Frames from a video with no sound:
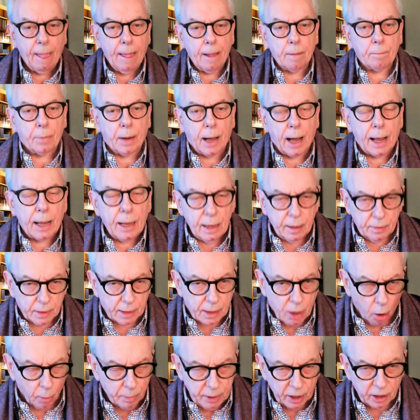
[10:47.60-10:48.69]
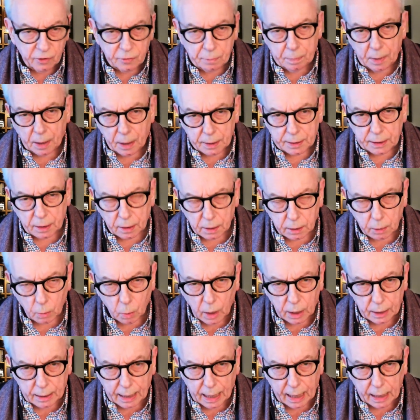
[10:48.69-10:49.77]
by the Communist Party on the
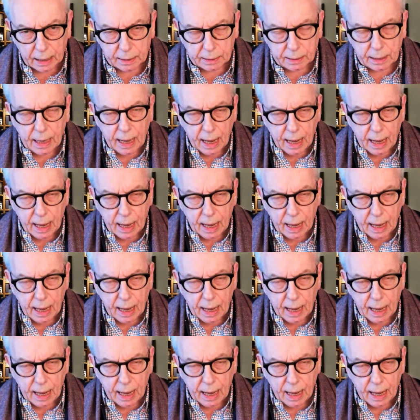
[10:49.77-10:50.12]
one hand